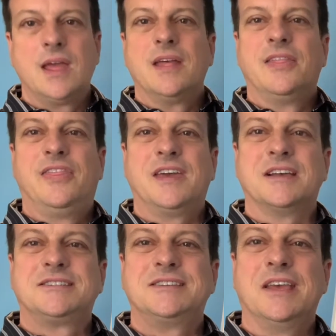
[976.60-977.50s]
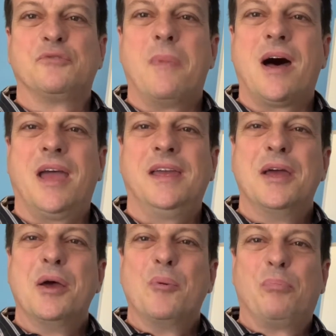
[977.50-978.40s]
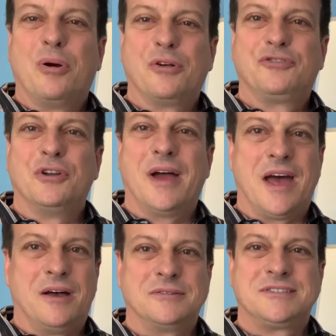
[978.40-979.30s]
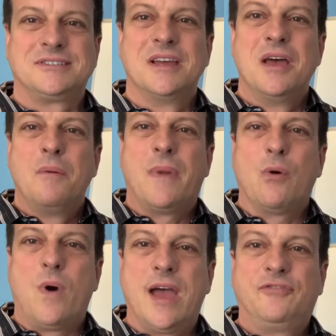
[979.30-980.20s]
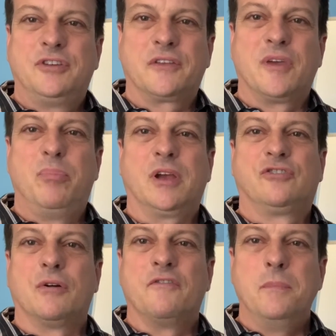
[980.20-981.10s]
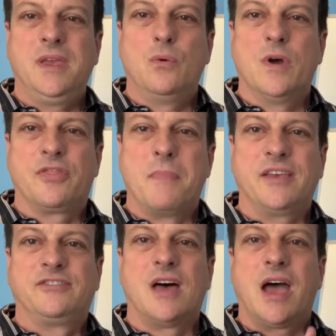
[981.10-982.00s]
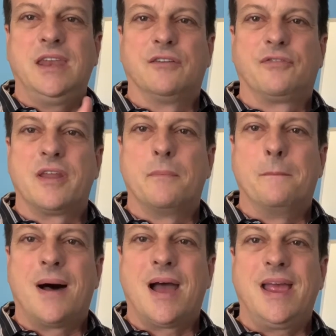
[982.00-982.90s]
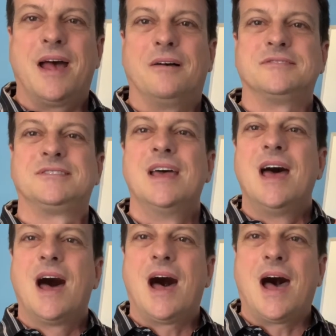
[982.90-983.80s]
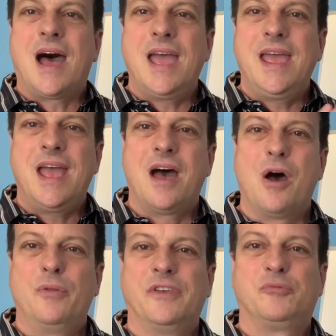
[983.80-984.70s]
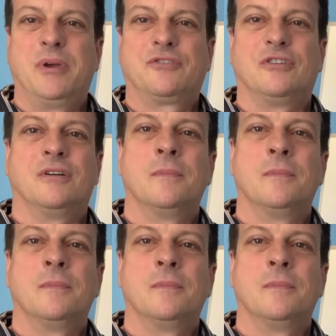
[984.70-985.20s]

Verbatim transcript: This is my personal house. My wife took the picture of me with my sign in front of my house. I own this picture.